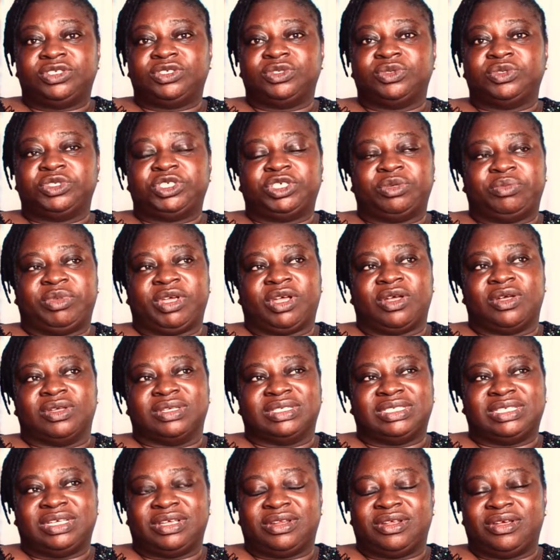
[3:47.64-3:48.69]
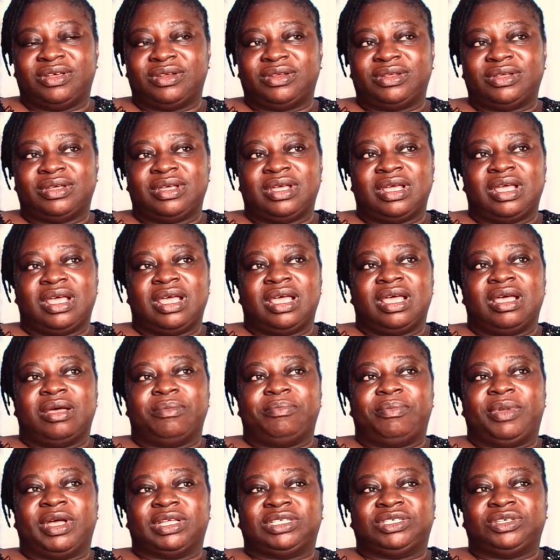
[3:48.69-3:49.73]
too should be considered
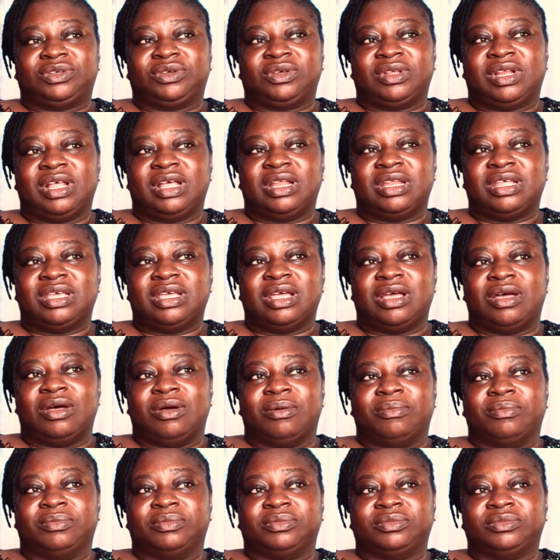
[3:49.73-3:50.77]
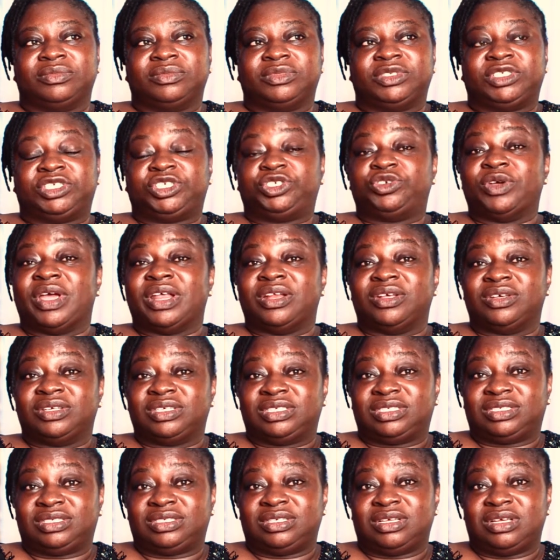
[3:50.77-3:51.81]
particularly um,
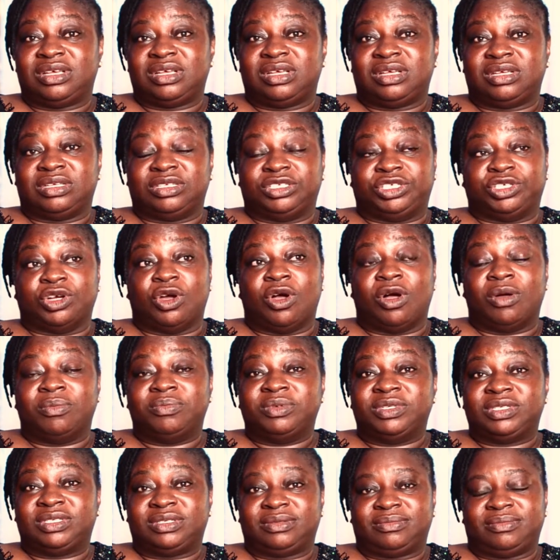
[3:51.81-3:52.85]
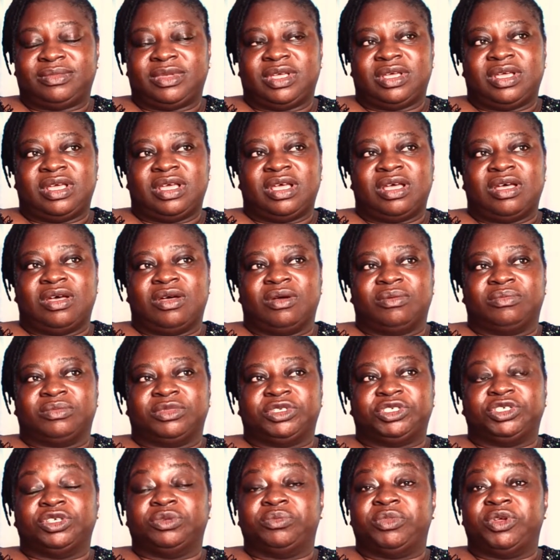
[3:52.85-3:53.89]
strenuous jobs um,
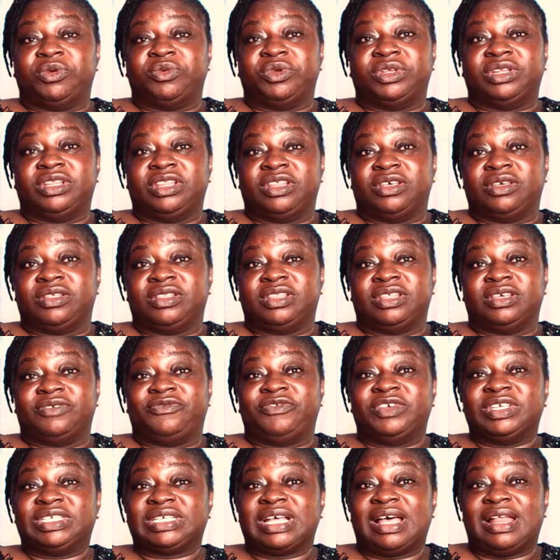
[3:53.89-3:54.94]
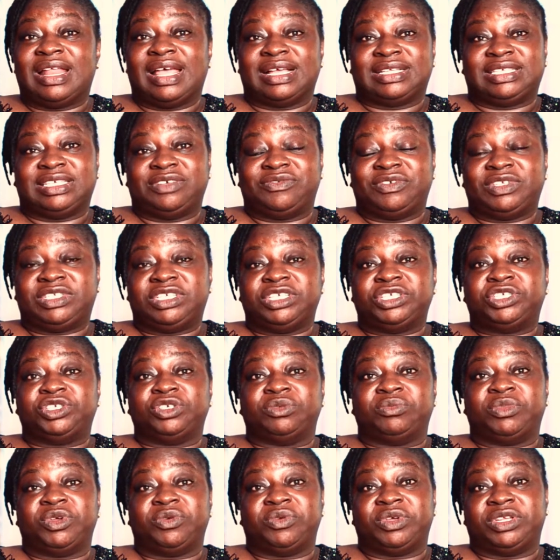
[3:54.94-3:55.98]
should be re- the, the physical activity
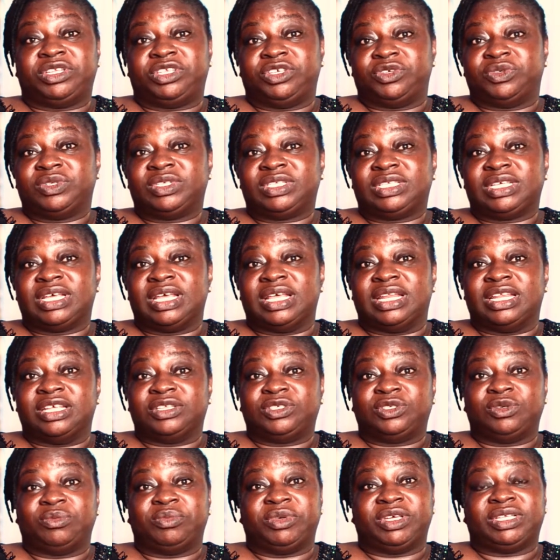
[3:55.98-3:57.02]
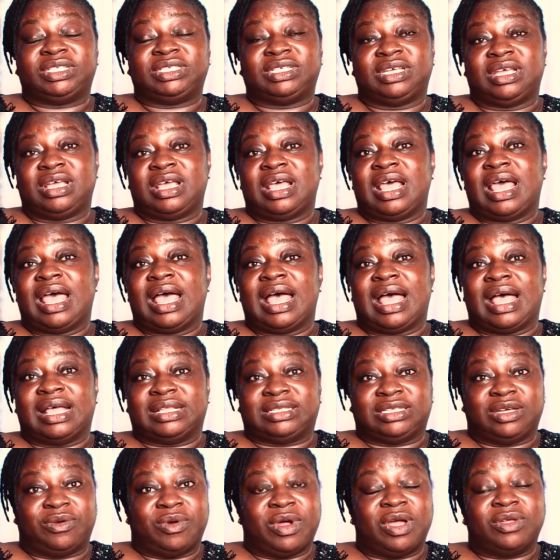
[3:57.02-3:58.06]
should be reduced a little bit
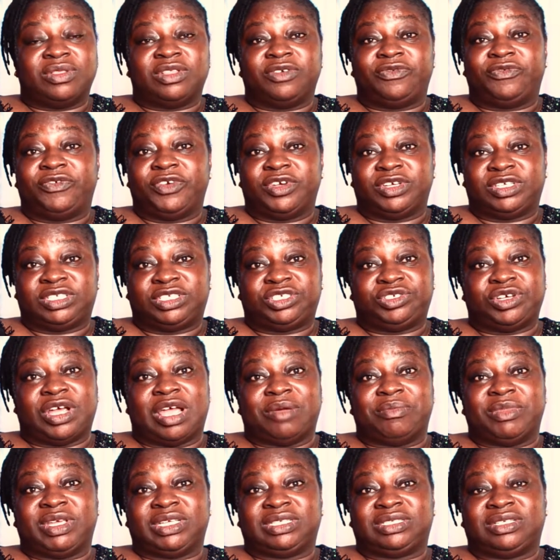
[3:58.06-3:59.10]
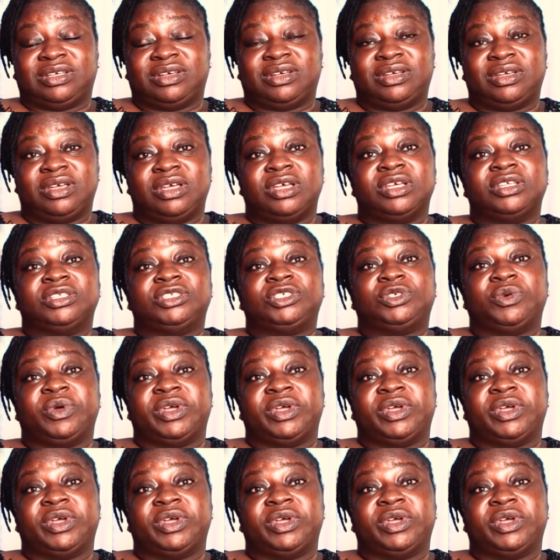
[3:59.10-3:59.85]
at around the first trimester to